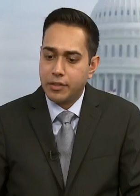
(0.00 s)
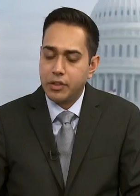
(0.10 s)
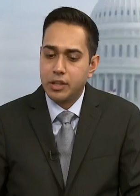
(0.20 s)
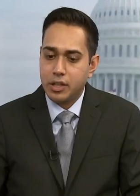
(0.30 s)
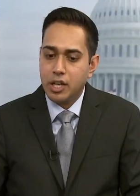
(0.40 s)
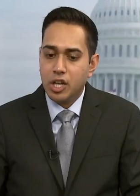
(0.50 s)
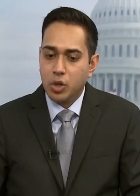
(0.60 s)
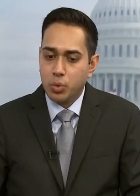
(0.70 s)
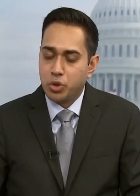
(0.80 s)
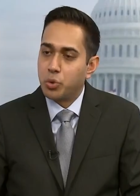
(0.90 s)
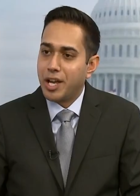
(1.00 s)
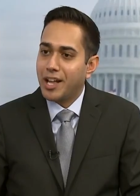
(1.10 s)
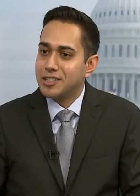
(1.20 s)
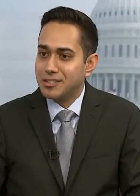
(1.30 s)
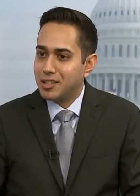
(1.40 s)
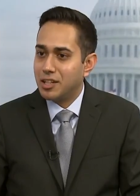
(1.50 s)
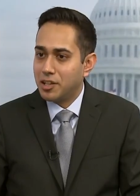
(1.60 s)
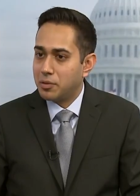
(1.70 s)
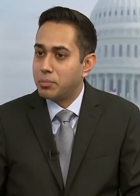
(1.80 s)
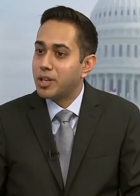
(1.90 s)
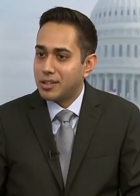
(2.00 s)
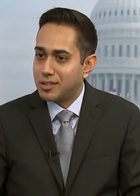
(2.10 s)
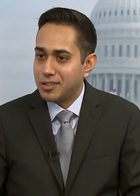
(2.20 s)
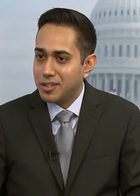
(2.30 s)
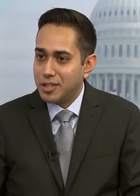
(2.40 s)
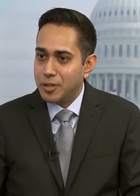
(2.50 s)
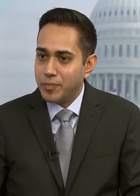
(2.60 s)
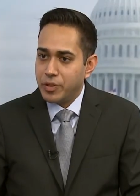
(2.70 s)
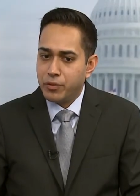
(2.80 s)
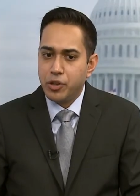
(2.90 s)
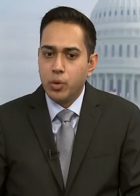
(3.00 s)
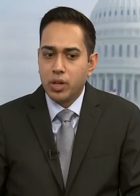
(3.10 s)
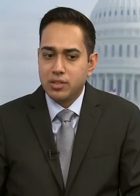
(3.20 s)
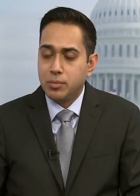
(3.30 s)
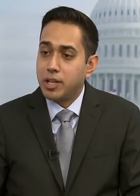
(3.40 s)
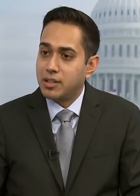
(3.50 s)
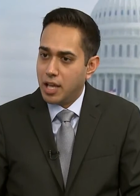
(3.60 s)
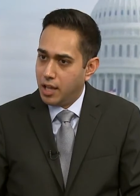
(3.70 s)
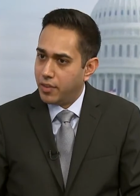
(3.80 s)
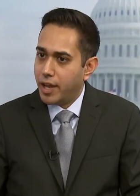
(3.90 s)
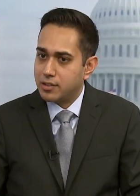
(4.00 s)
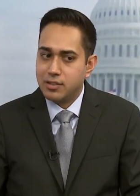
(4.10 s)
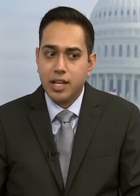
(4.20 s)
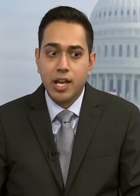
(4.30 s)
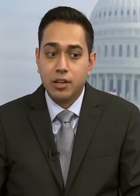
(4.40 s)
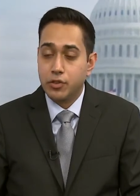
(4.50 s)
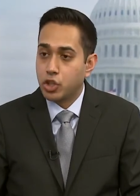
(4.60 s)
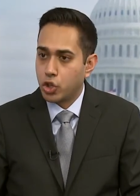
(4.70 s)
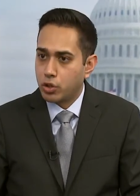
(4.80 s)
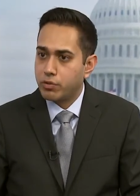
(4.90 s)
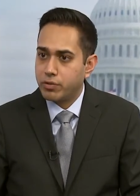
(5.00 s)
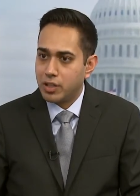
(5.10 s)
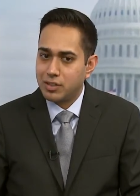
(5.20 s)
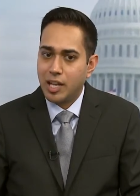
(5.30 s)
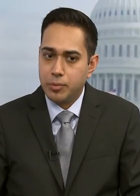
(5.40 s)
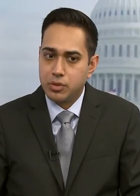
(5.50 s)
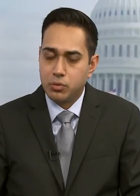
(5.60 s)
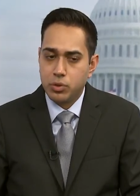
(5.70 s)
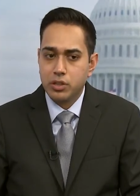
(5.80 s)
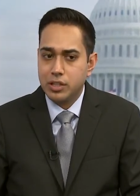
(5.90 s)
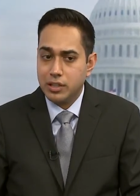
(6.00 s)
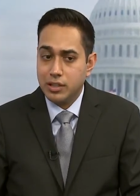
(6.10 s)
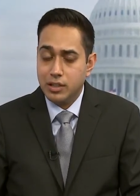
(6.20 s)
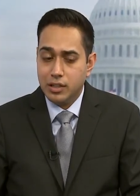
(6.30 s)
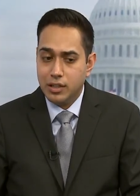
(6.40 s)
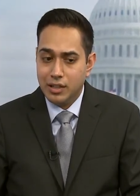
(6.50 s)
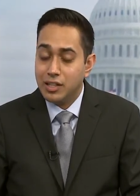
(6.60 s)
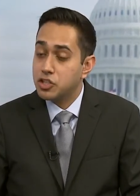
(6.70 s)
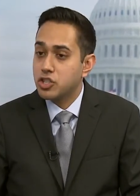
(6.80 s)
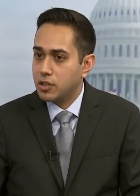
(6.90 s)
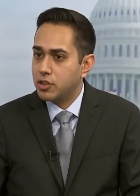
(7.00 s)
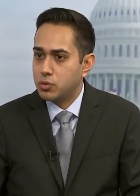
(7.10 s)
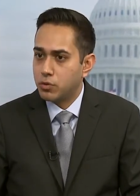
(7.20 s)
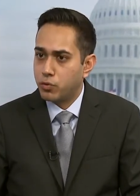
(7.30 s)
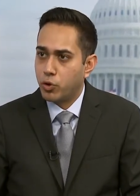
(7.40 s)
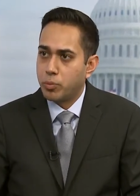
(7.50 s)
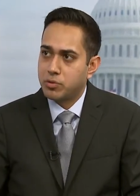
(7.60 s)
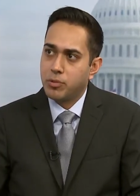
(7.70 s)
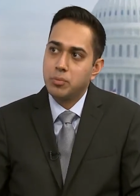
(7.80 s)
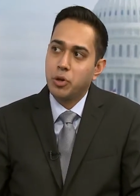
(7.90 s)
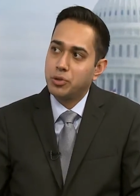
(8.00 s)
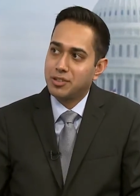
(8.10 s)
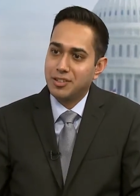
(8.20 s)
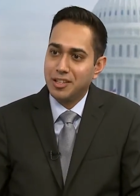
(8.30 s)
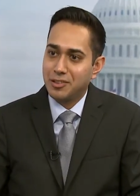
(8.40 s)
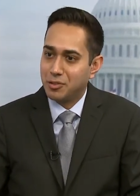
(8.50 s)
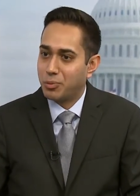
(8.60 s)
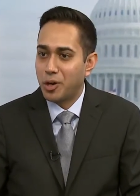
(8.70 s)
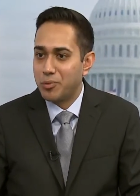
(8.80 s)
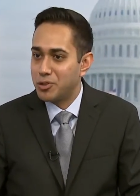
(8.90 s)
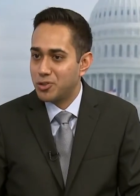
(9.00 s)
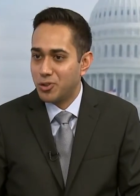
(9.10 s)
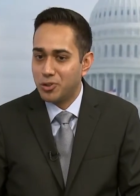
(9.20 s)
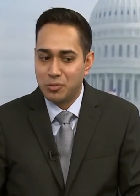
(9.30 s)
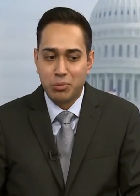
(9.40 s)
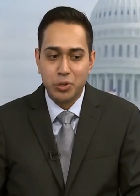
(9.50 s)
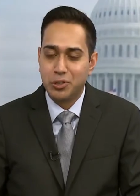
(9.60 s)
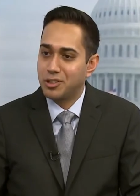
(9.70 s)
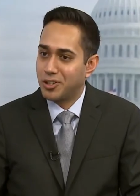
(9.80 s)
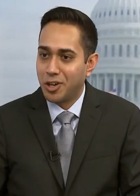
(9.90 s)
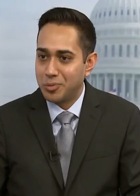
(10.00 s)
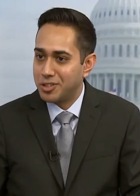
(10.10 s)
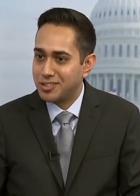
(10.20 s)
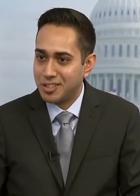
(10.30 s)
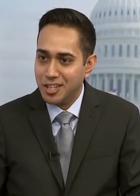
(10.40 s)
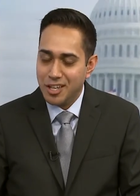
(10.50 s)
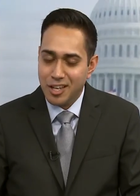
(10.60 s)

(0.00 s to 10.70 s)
I think with the reality setting in a bit, if India wants to maintain that, to stay ahead of the curve, it's time to really initiate these reforms. Manmohan Singh is the prime minister. He's a brilliant economist.